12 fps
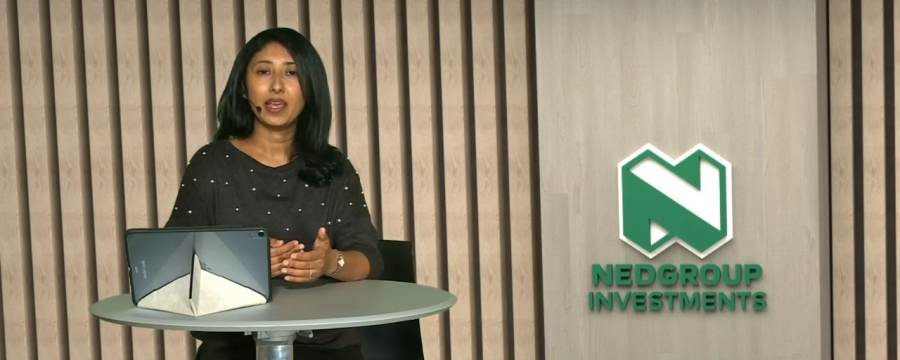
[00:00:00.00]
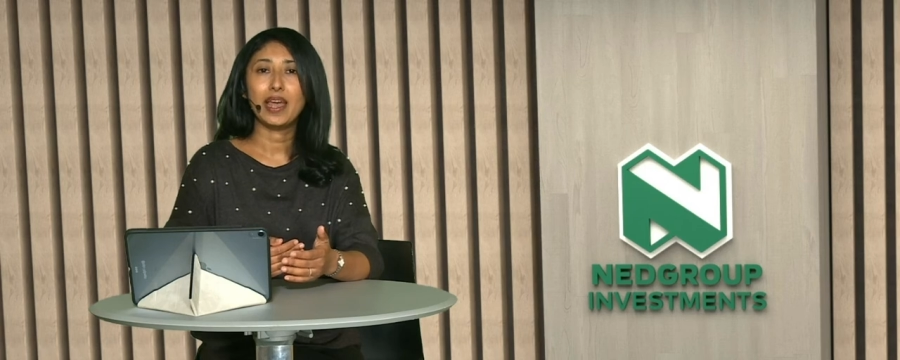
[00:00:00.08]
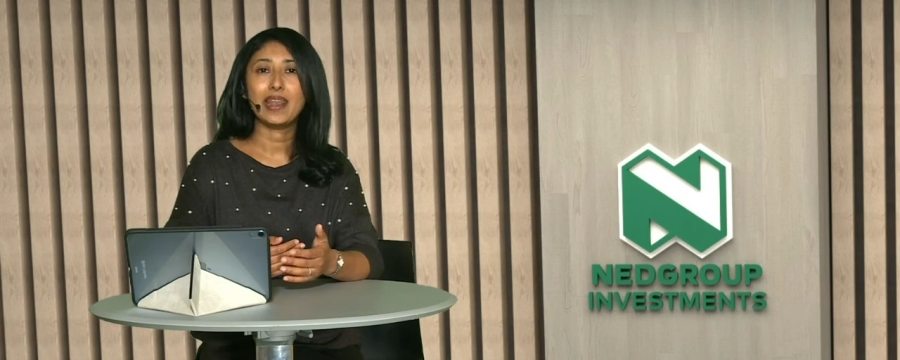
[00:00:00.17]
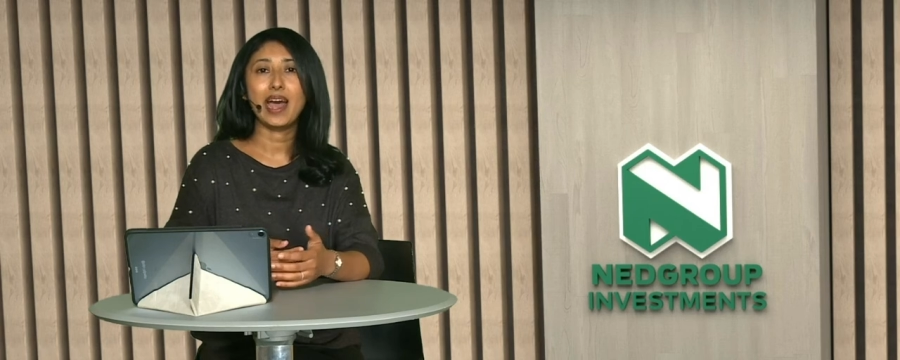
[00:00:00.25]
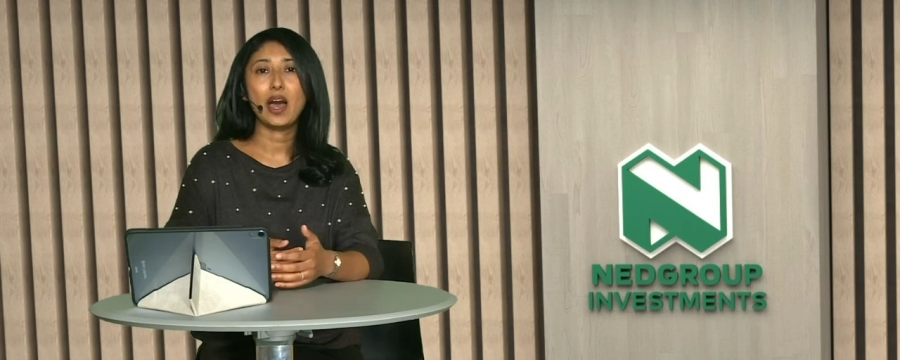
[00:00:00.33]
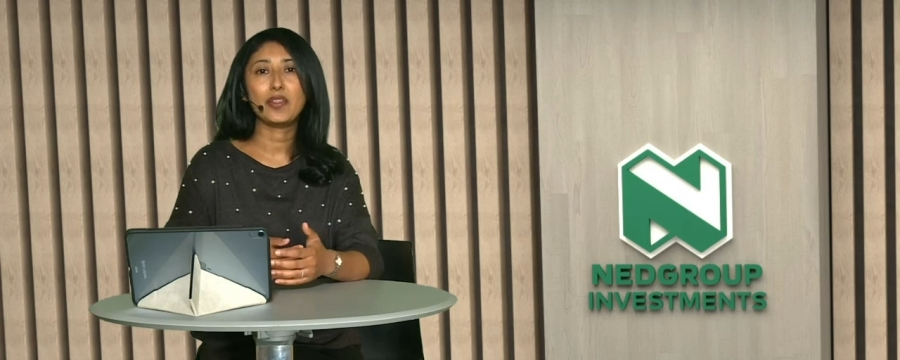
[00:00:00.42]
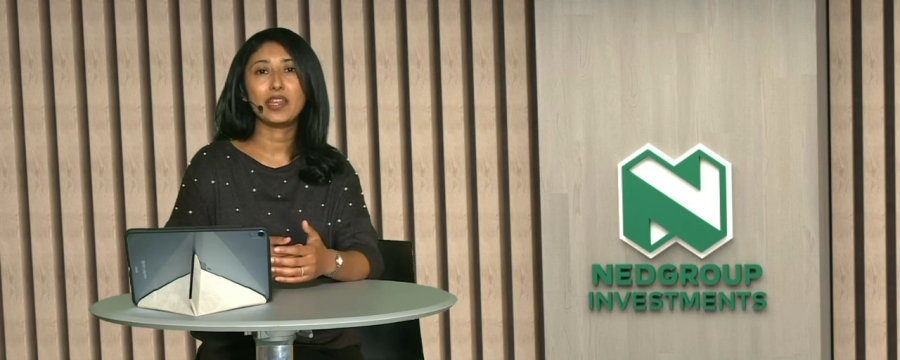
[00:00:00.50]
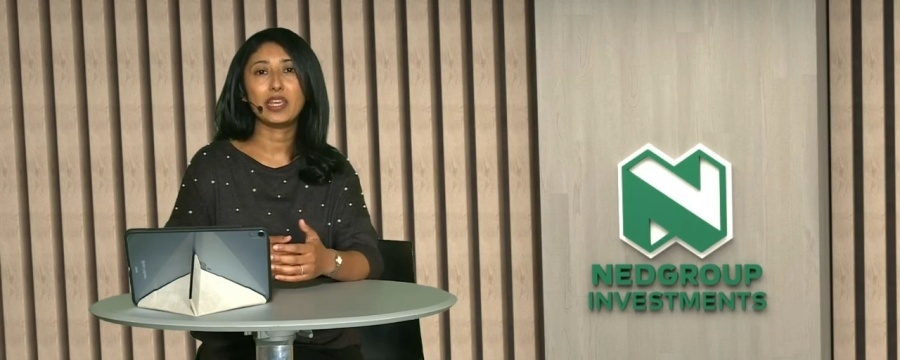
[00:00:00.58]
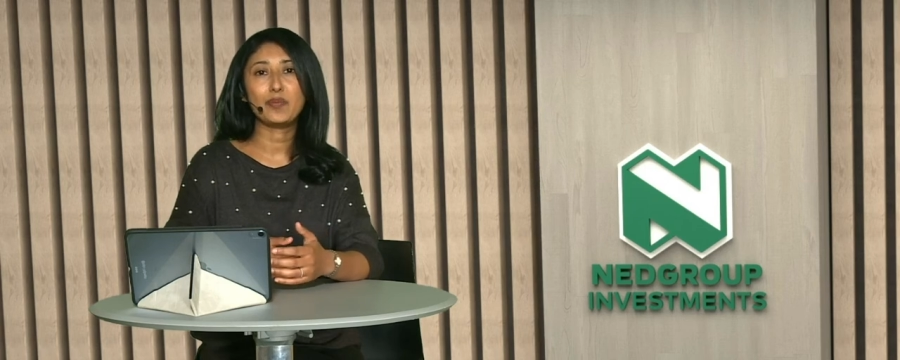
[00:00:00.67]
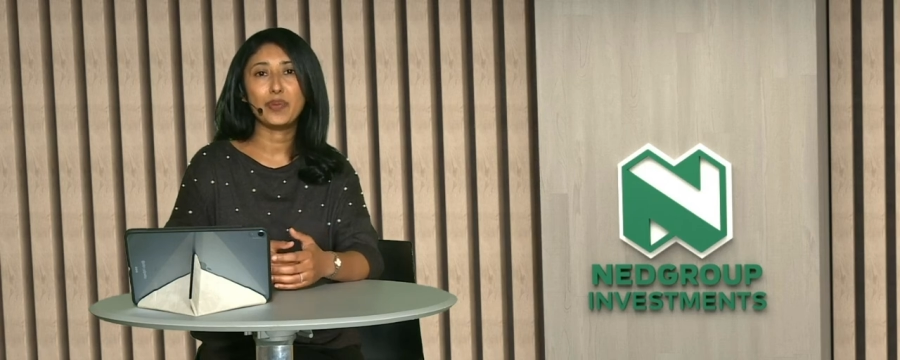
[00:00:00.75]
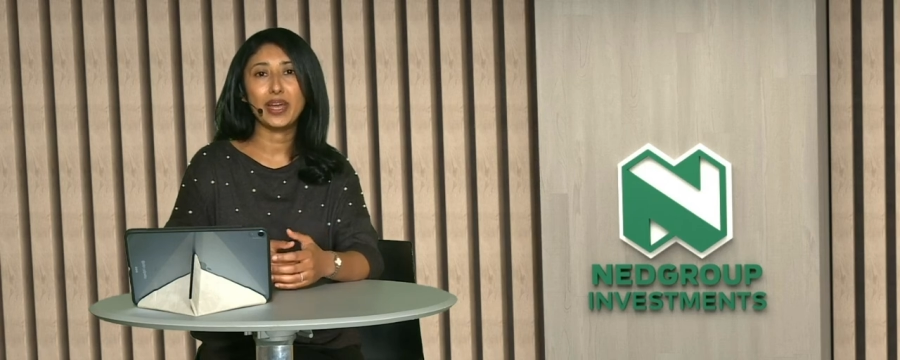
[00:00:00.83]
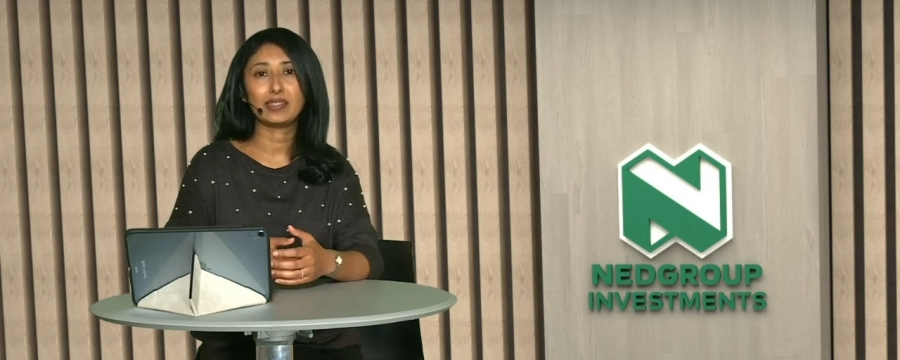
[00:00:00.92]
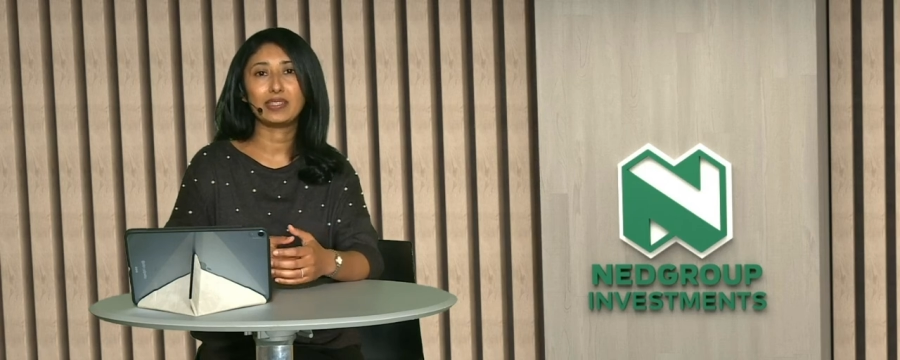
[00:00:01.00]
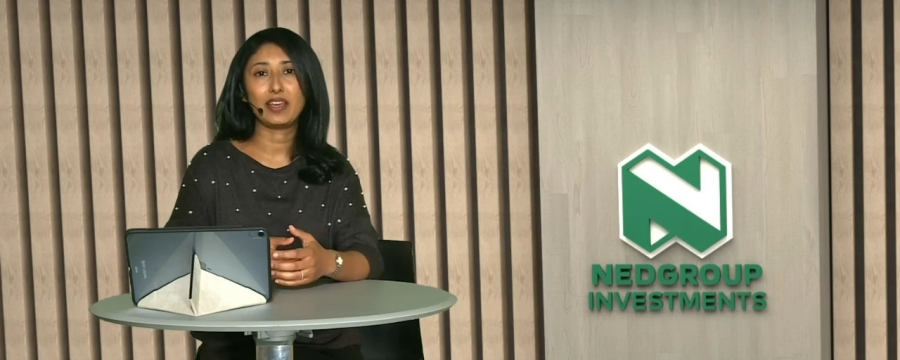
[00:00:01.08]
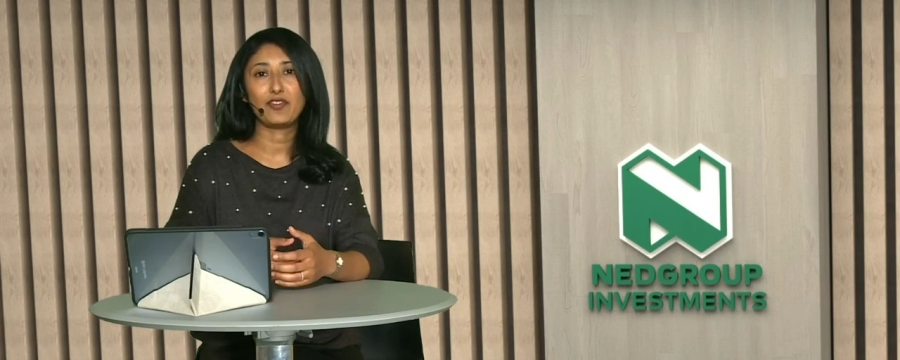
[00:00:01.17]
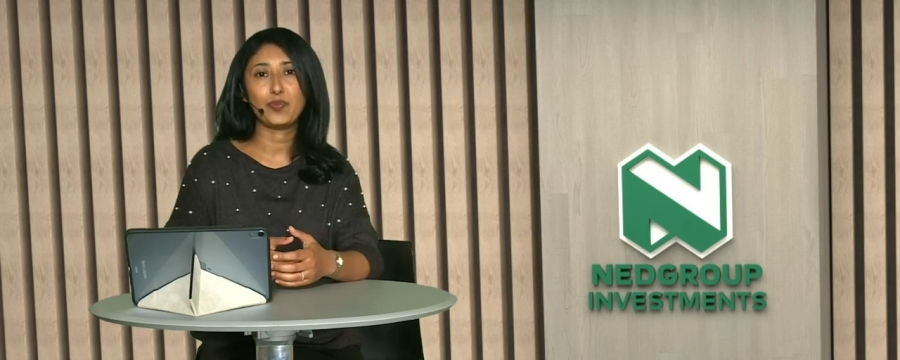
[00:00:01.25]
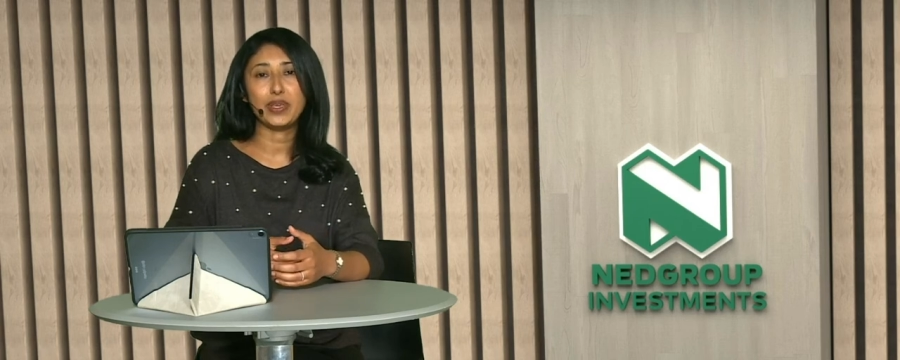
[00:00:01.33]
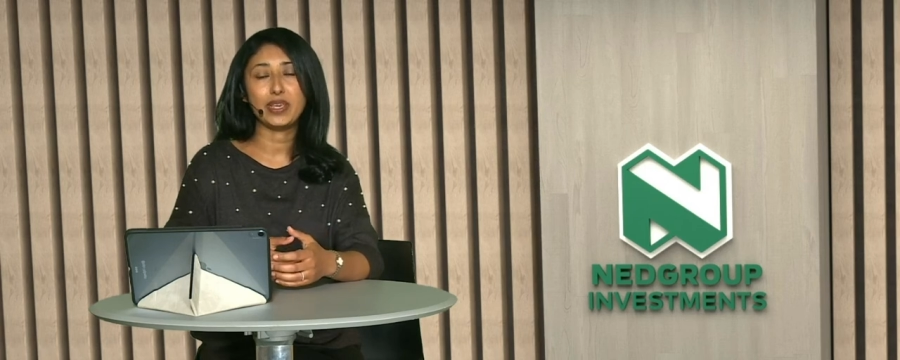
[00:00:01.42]
and how that impacts
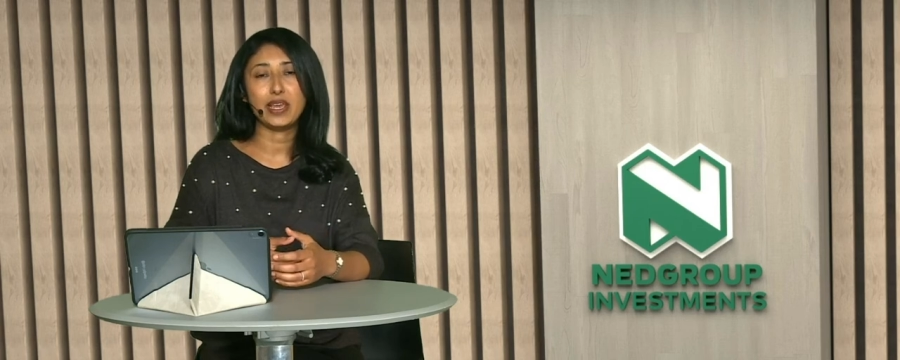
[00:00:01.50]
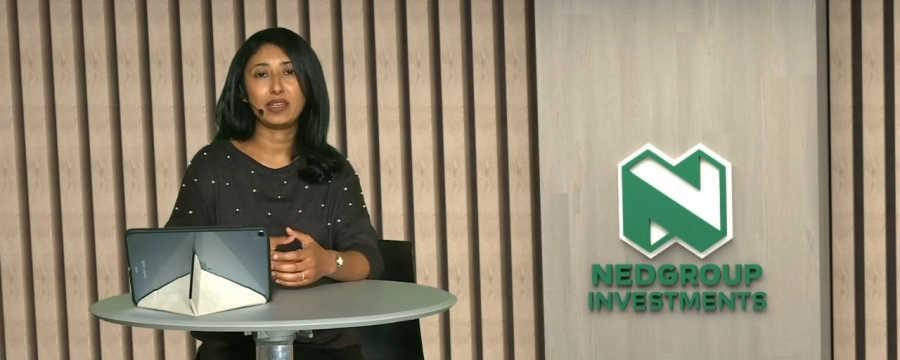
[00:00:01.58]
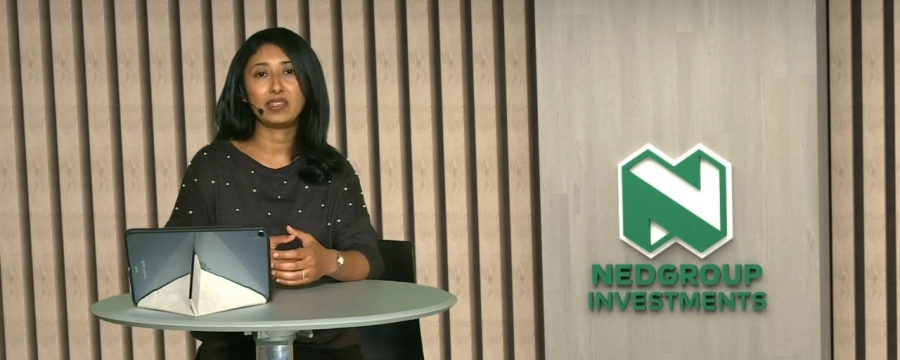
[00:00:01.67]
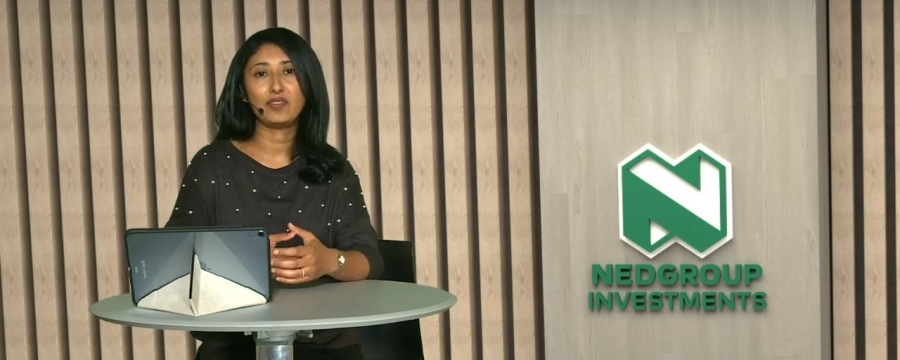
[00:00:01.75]
FPA's